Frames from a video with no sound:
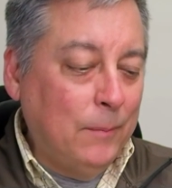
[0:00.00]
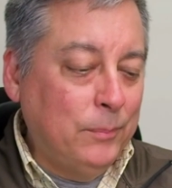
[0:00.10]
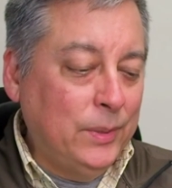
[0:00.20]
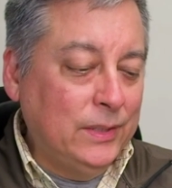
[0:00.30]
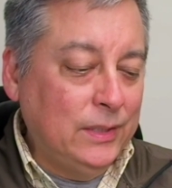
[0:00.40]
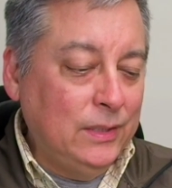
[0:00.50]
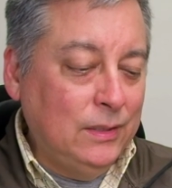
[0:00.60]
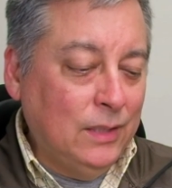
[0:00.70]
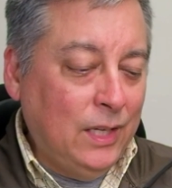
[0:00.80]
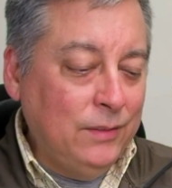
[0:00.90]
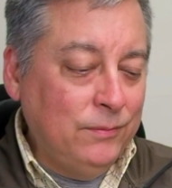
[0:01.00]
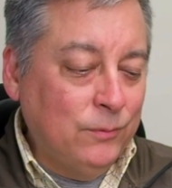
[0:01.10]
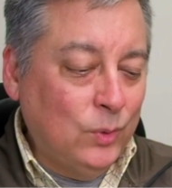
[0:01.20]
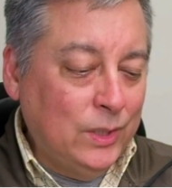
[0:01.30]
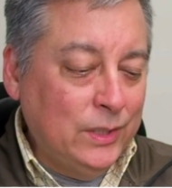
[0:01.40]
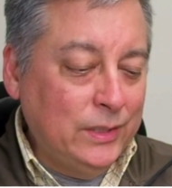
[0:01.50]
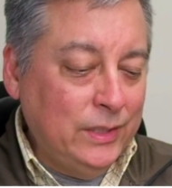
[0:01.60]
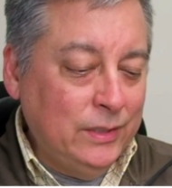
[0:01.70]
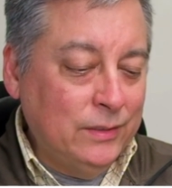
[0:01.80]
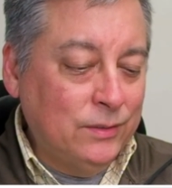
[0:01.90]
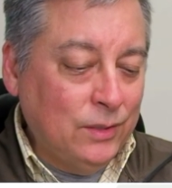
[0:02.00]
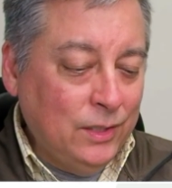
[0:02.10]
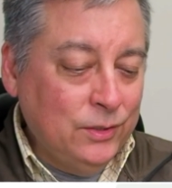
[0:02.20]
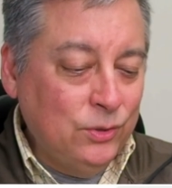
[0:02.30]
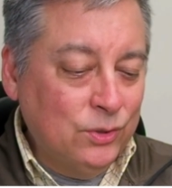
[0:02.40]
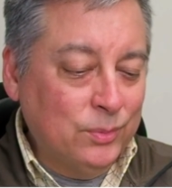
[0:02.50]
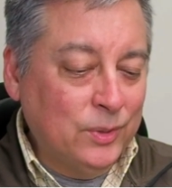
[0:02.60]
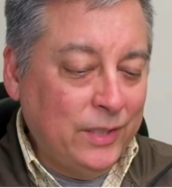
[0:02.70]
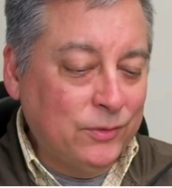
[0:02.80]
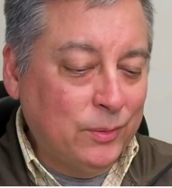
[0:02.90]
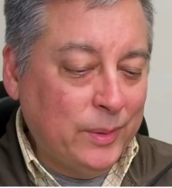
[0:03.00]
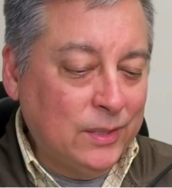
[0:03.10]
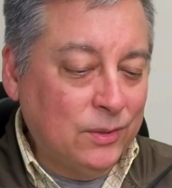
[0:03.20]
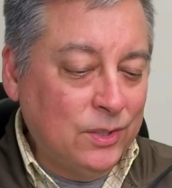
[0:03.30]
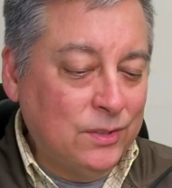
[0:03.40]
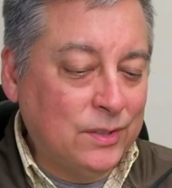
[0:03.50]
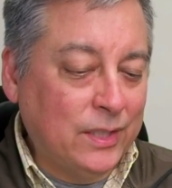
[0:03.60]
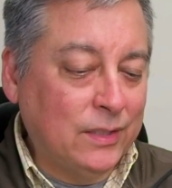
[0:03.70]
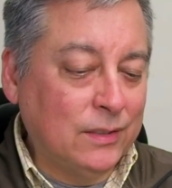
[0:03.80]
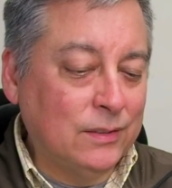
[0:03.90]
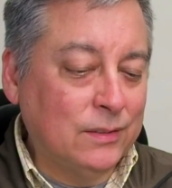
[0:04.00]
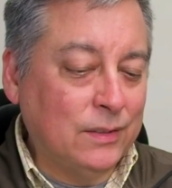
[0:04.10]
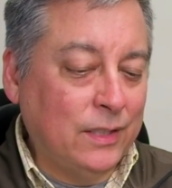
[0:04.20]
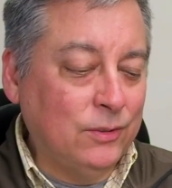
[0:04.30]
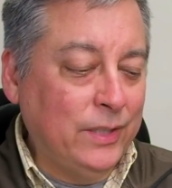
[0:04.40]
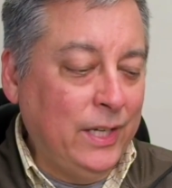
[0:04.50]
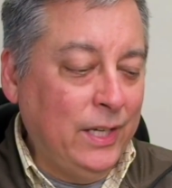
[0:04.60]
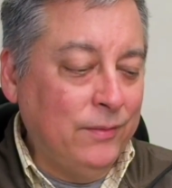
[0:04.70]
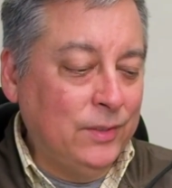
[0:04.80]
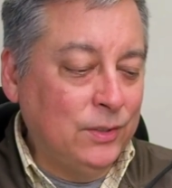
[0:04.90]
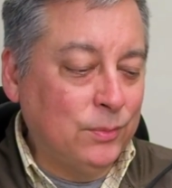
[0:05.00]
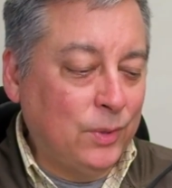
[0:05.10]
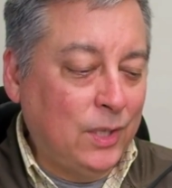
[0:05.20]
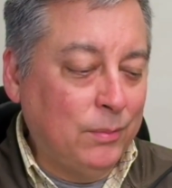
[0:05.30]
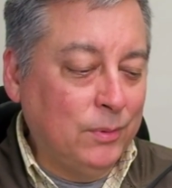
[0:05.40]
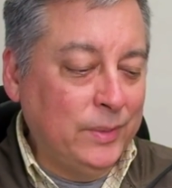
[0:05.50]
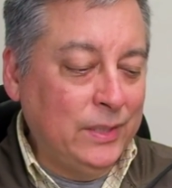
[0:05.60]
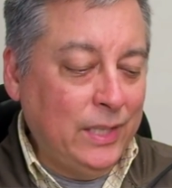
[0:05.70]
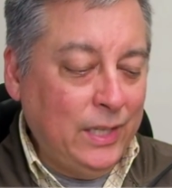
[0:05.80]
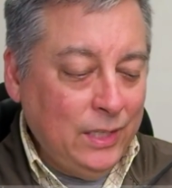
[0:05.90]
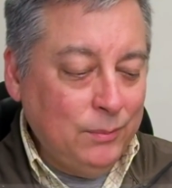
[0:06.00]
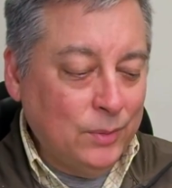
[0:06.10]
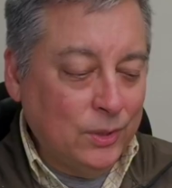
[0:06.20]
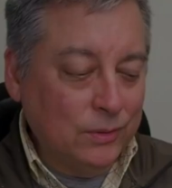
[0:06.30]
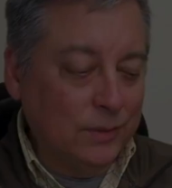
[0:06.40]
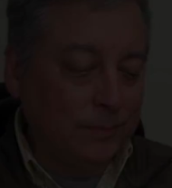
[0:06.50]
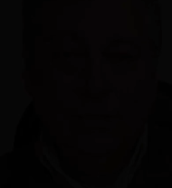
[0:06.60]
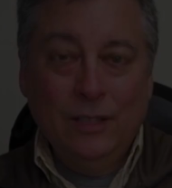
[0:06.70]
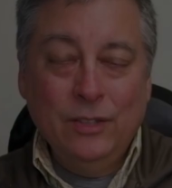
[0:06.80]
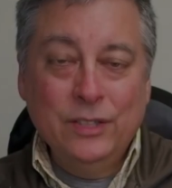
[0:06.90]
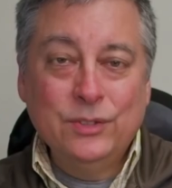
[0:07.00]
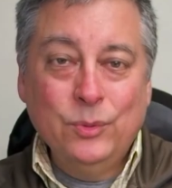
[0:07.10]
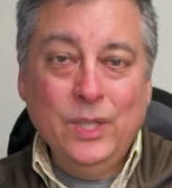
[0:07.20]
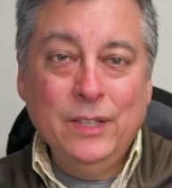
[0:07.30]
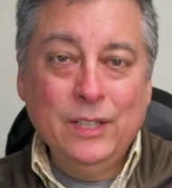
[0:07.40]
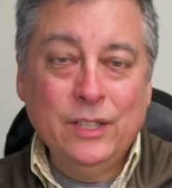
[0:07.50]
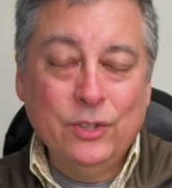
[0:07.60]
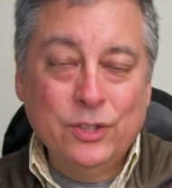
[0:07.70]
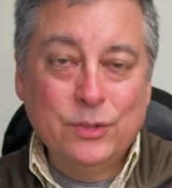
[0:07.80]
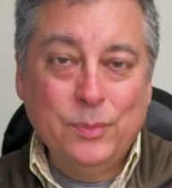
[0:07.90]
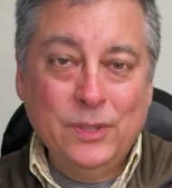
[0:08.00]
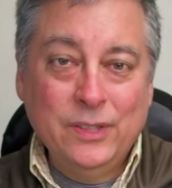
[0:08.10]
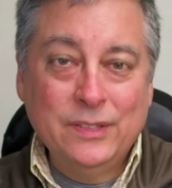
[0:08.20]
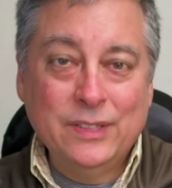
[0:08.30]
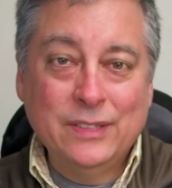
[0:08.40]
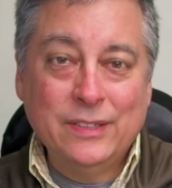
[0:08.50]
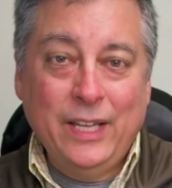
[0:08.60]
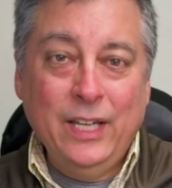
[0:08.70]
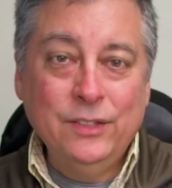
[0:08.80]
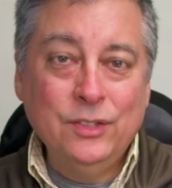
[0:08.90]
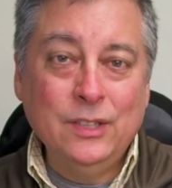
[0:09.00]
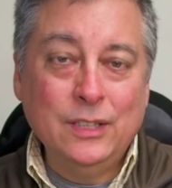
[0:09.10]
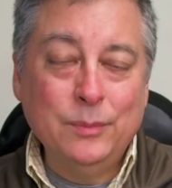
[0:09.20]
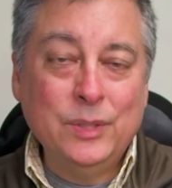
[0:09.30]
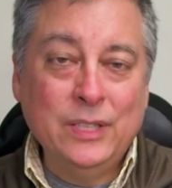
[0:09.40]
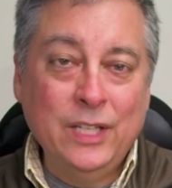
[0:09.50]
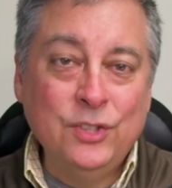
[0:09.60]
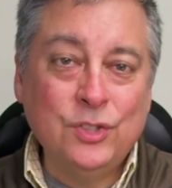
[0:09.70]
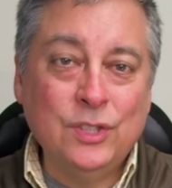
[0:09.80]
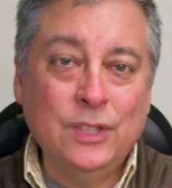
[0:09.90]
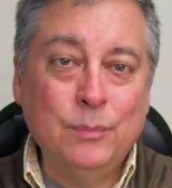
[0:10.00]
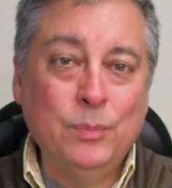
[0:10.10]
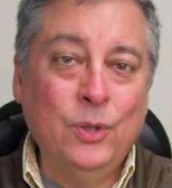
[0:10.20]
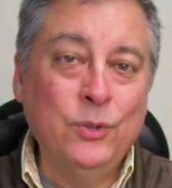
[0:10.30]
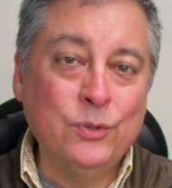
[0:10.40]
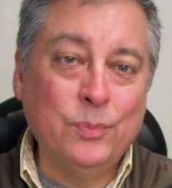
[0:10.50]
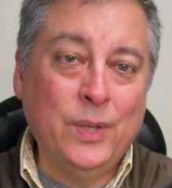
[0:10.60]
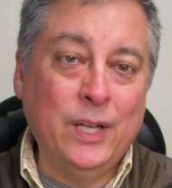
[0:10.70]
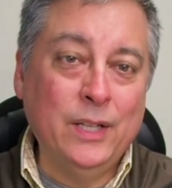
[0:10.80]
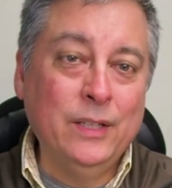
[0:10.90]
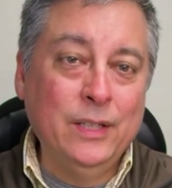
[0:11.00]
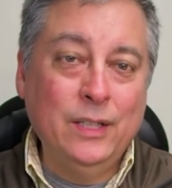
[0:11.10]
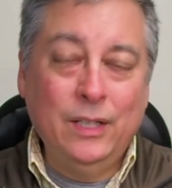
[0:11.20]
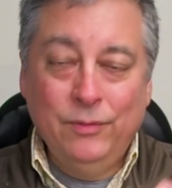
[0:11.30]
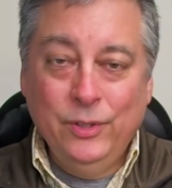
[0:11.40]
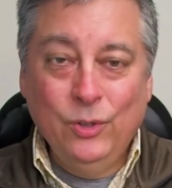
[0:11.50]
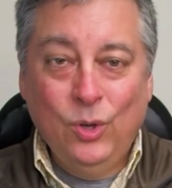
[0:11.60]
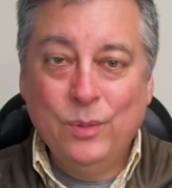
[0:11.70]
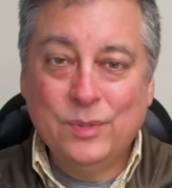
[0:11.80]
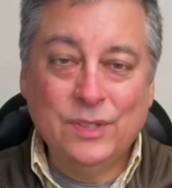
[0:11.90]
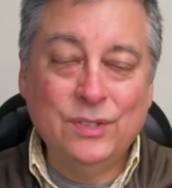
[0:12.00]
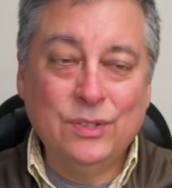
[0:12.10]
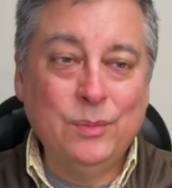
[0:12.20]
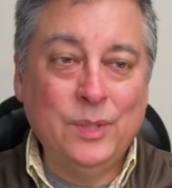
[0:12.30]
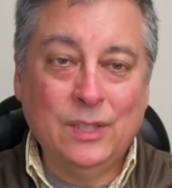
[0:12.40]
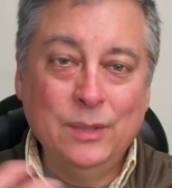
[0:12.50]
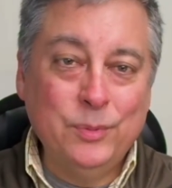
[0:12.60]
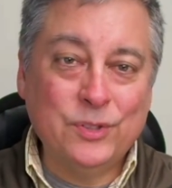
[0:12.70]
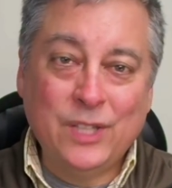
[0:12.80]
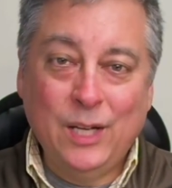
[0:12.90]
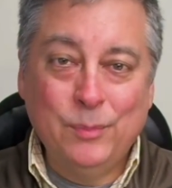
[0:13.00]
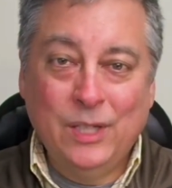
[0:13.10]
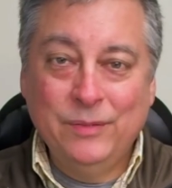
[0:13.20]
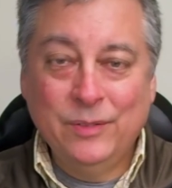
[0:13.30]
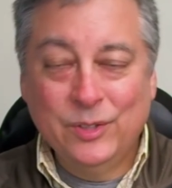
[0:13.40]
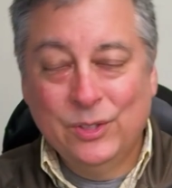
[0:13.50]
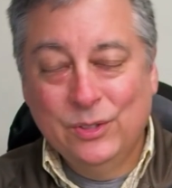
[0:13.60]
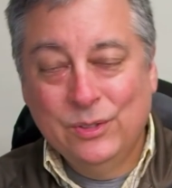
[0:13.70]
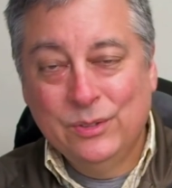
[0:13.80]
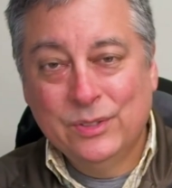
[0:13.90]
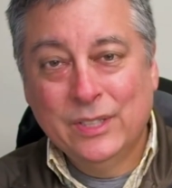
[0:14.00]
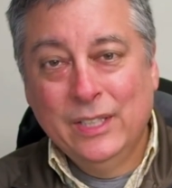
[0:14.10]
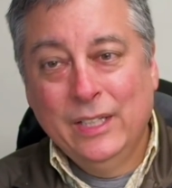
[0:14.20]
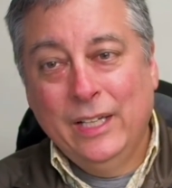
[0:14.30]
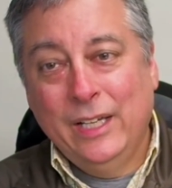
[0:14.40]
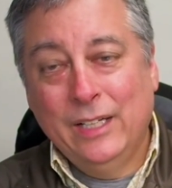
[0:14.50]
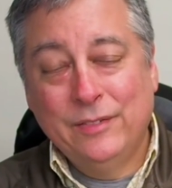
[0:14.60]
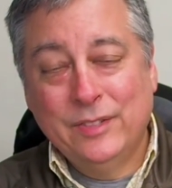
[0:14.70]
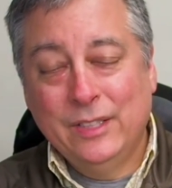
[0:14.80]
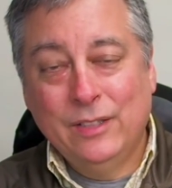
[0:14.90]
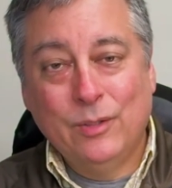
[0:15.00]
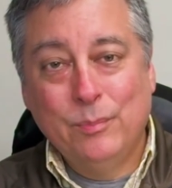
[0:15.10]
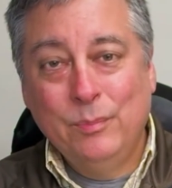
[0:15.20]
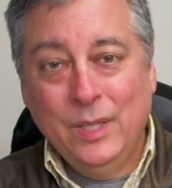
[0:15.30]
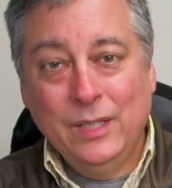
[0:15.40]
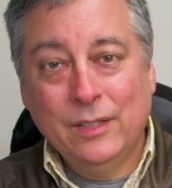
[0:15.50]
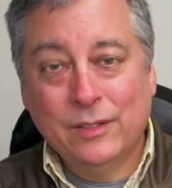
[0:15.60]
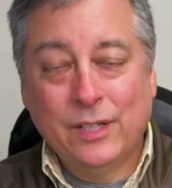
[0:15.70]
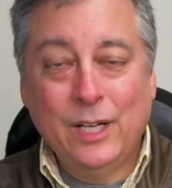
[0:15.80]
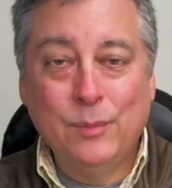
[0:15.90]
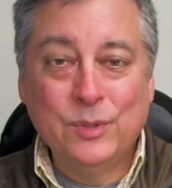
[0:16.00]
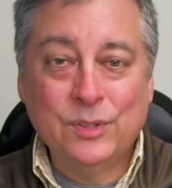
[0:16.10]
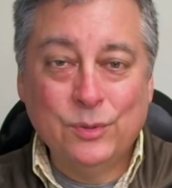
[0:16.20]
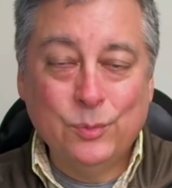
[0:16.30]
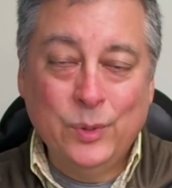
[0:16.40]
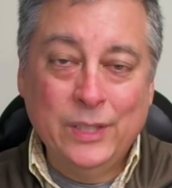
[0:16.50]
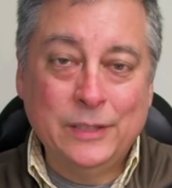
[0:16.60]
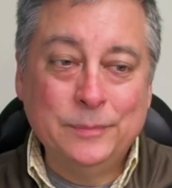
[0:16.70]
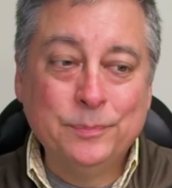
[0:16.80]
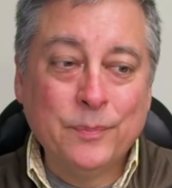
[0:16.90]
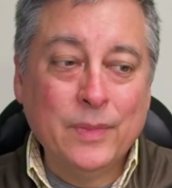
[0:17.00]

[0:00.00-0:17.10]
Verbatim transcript: but the live one is unusable after about thirty seconds. I don't have this problem in A mode. All right, so what I think you're experiencing is actually a limitation imposed by every O M system and Olympus camera I've ever used, and I've seen it on many other cameras as well.